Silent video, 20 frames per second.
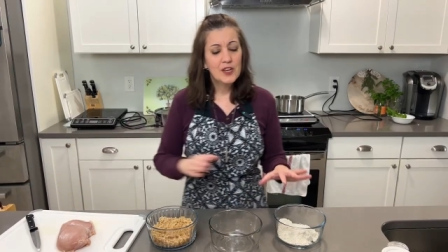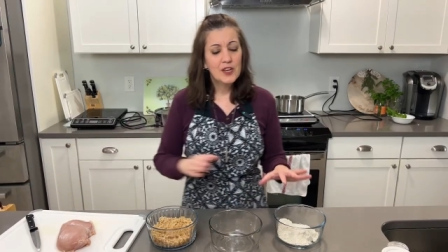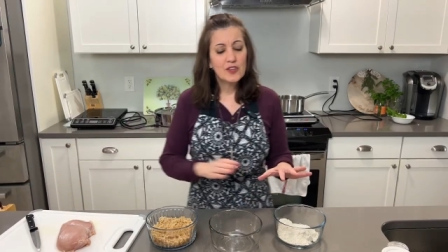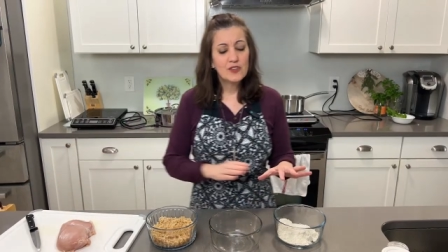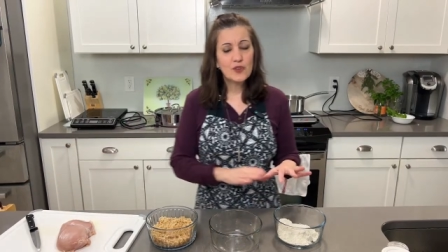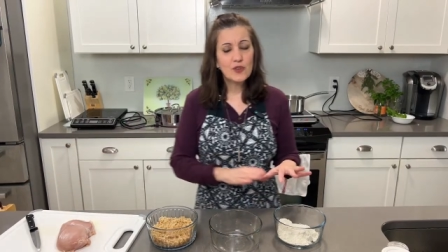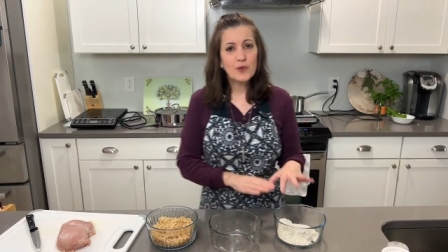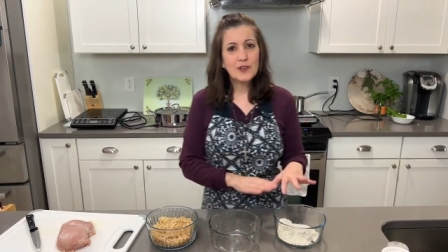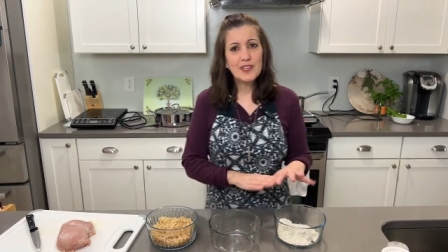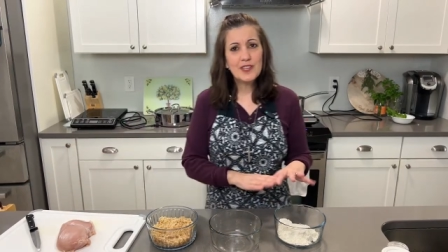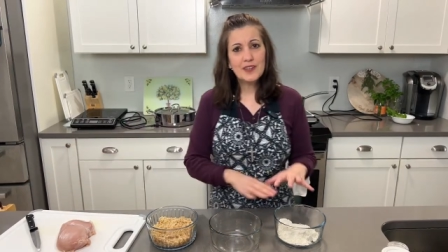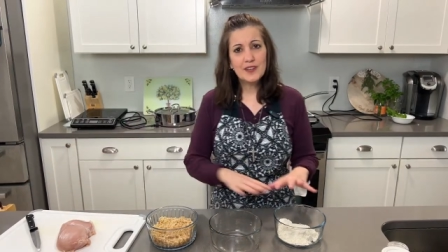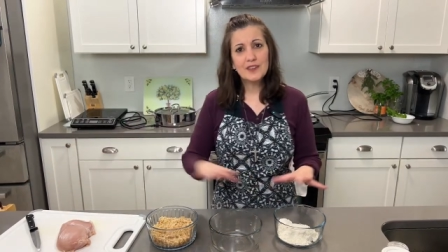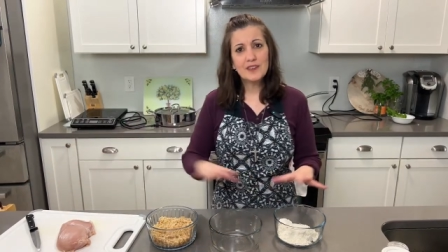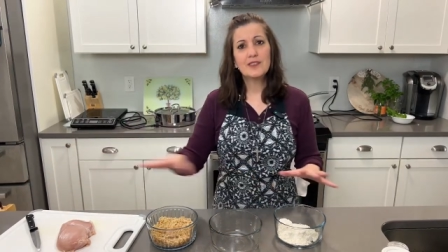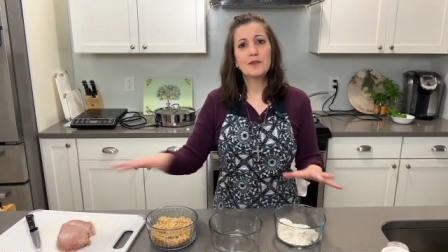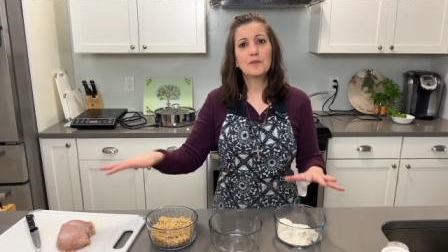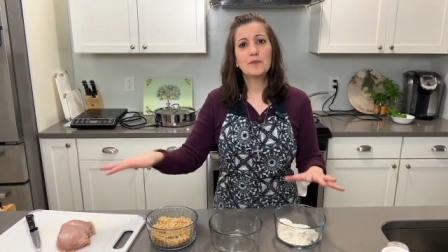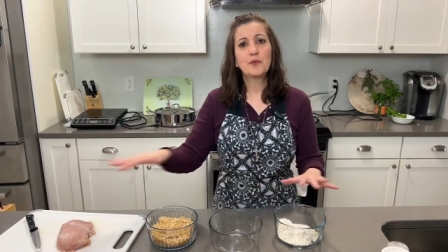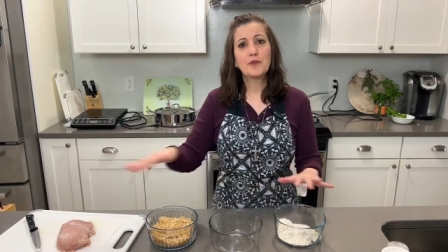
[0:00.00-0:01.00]
So what that
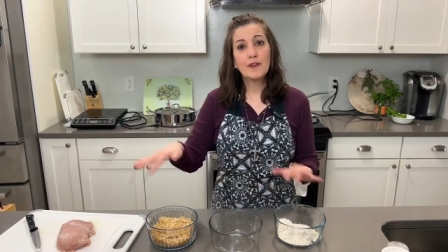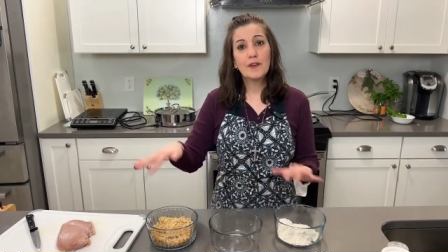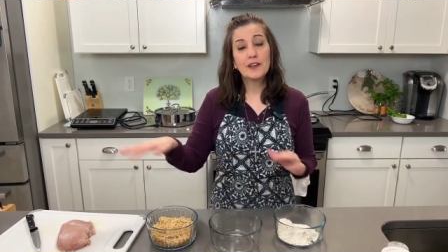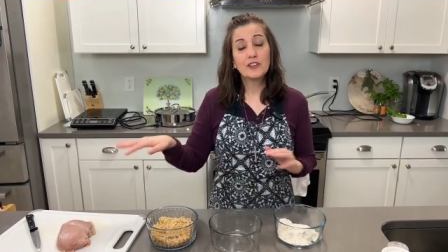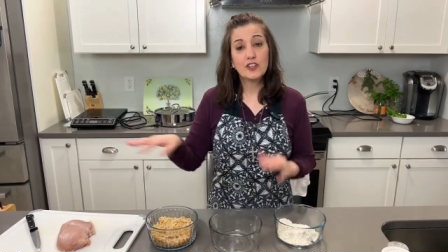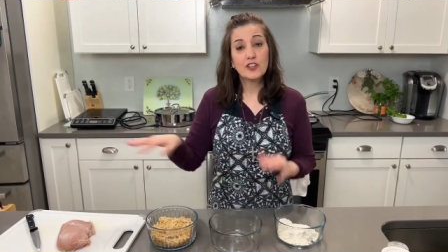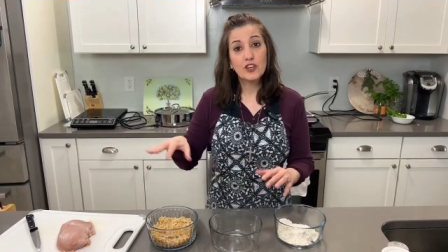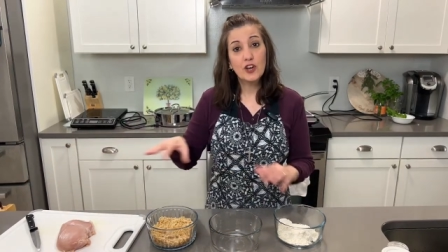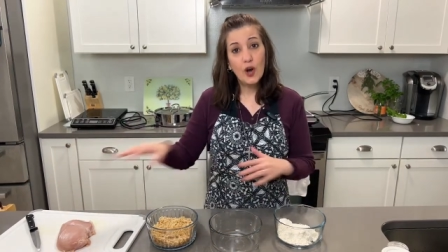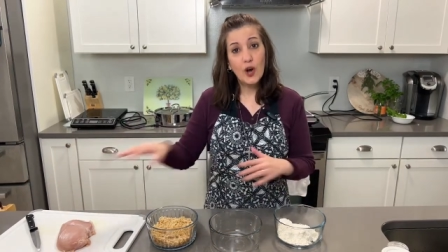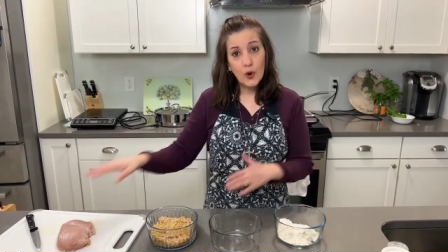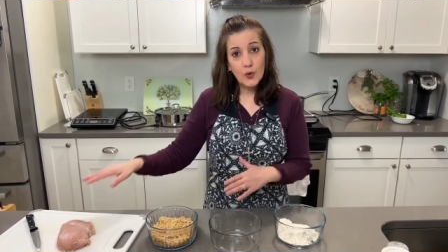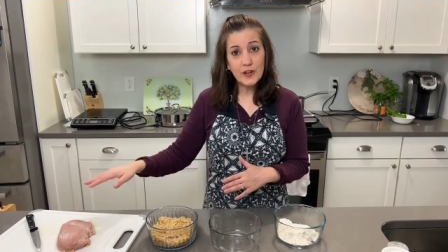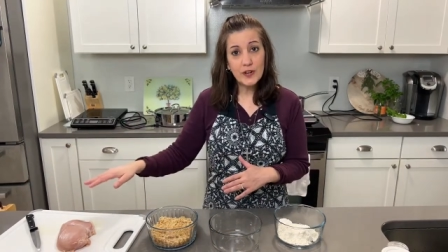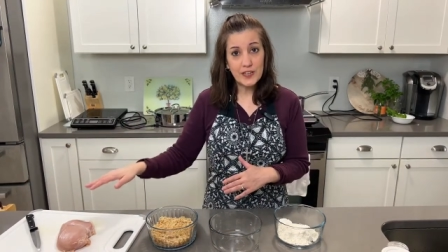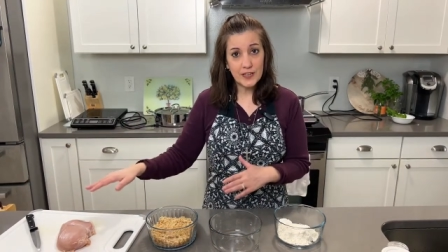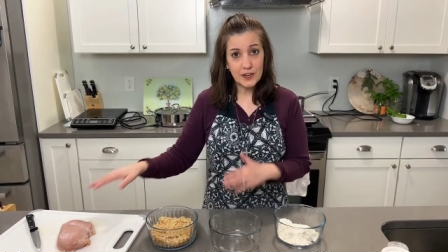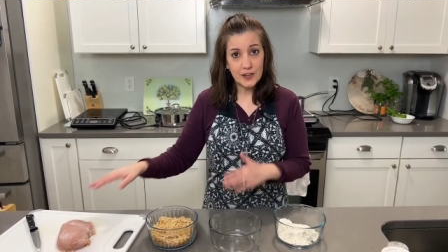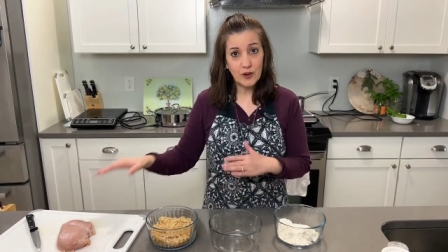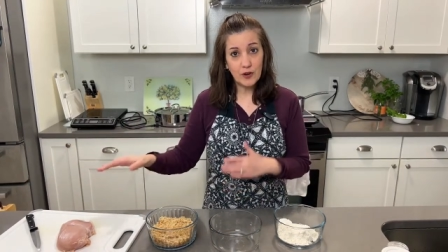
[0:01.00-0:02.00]
does, it provides a
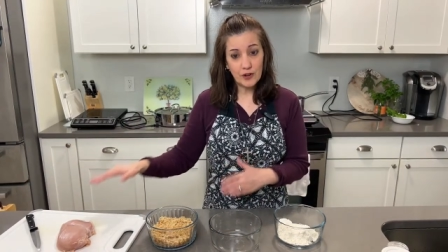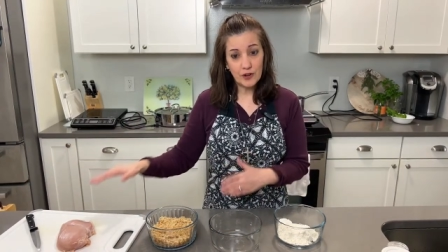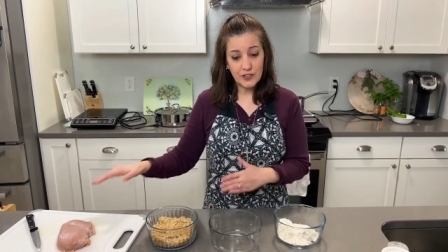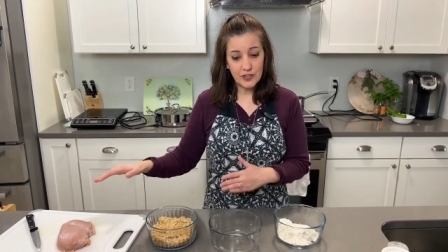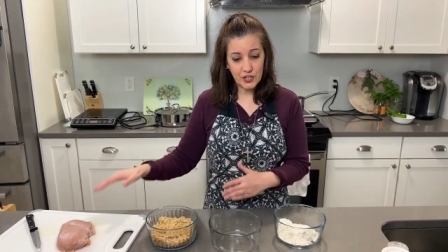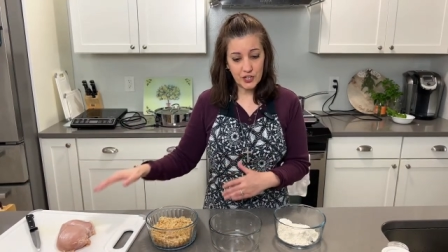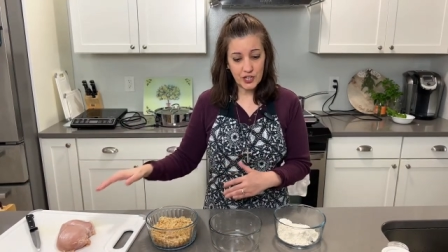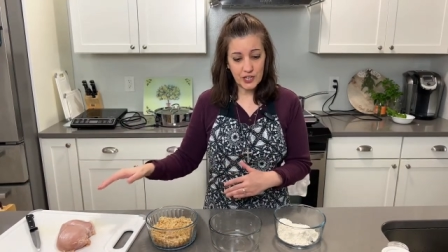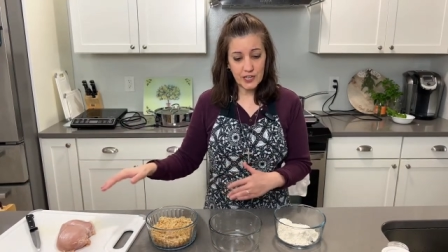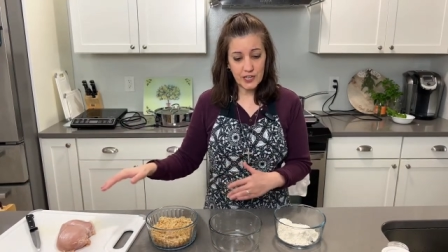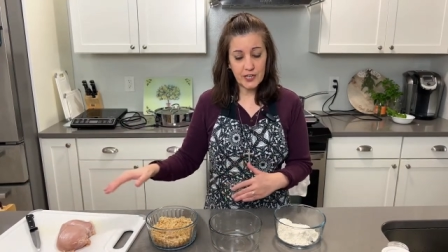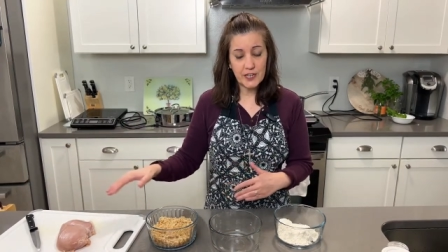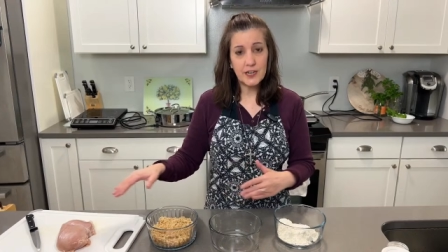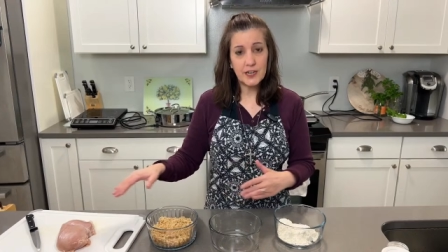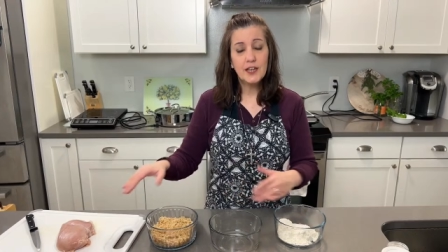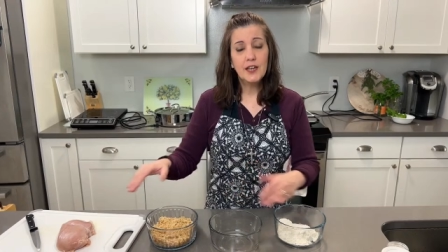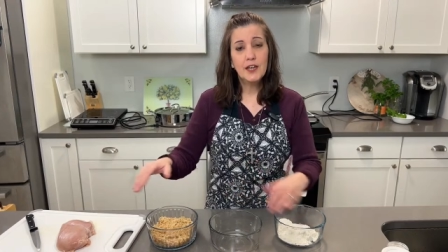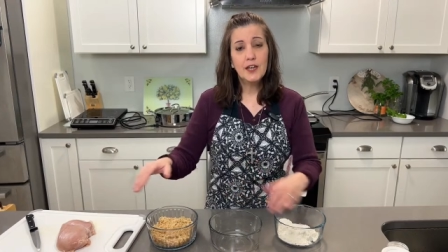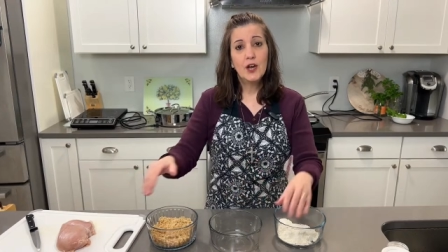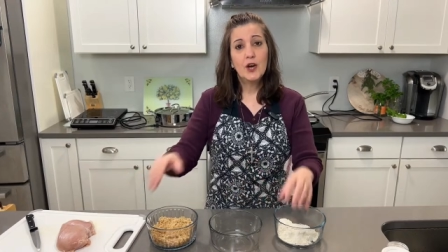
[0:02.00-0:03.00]
coating on the chicken